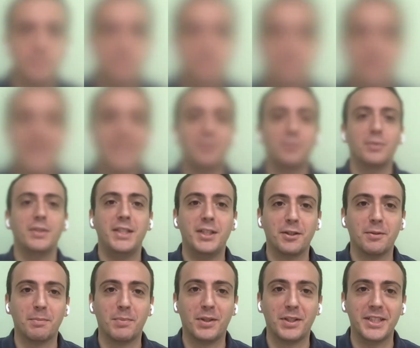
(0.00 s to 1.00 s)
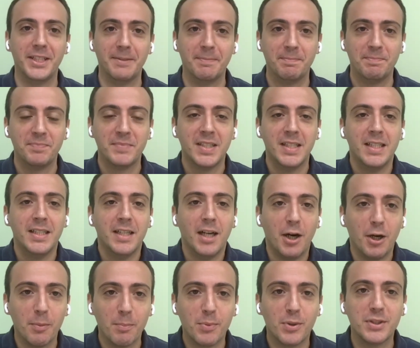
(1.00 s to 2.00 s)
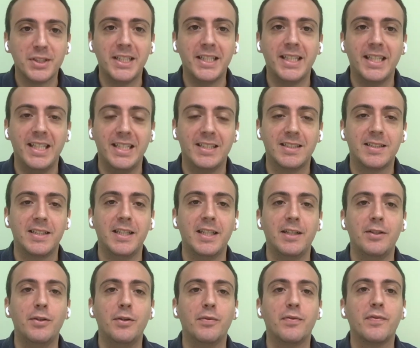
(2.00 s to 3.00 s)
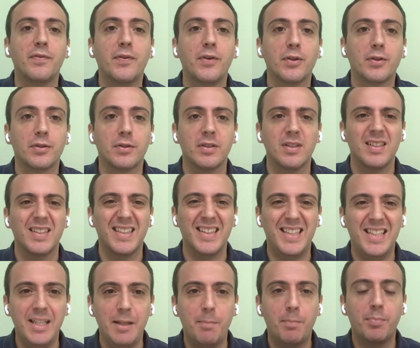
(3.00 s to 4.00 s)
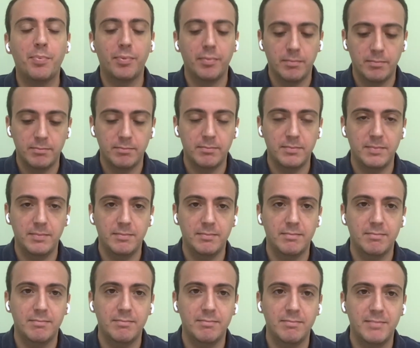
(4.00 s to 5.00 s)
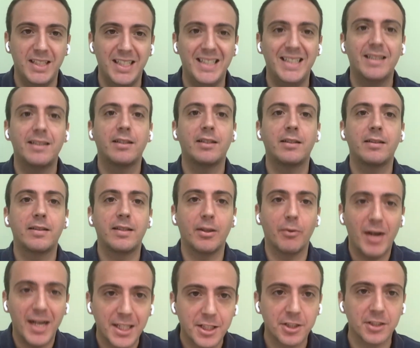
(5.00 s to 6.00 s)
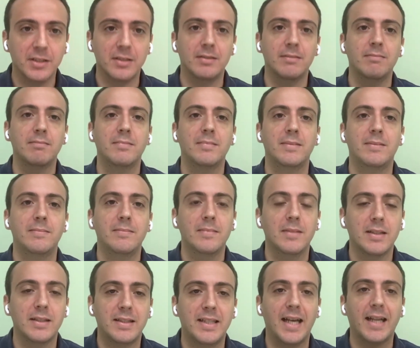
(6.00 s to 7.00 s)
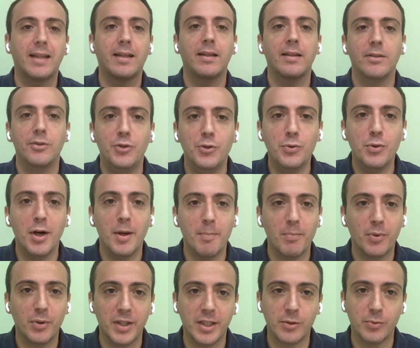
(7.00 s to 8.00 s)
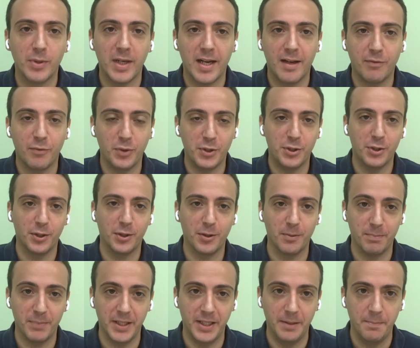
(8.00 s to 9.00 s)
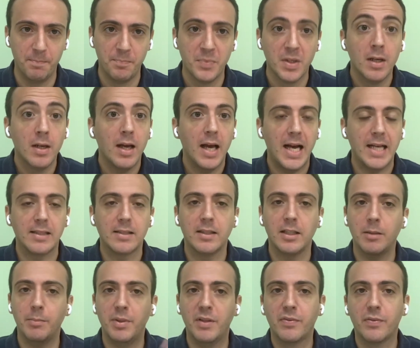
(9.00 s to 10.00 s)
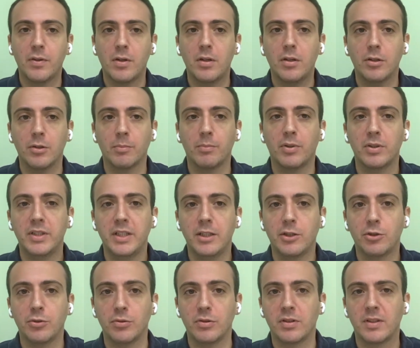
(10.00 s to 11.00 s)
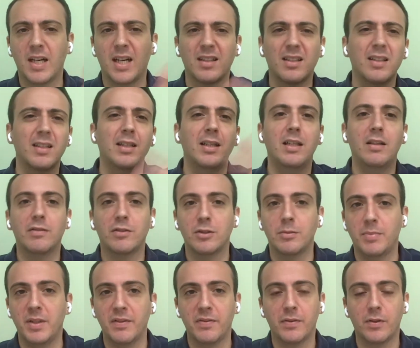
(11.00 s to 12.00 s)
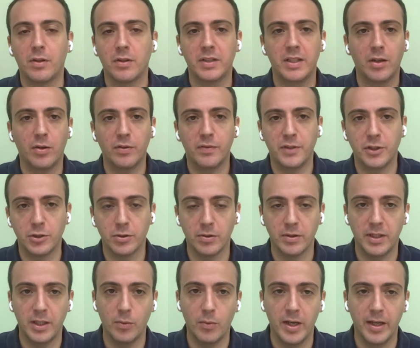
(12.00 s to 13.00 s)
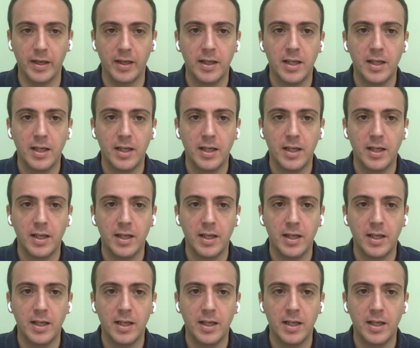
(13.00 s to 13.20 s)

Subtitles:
Back to the onboarding. Onboarding is still the first deep interaction that new employees will have with your company. As said before, onboarding should start even before their official day one.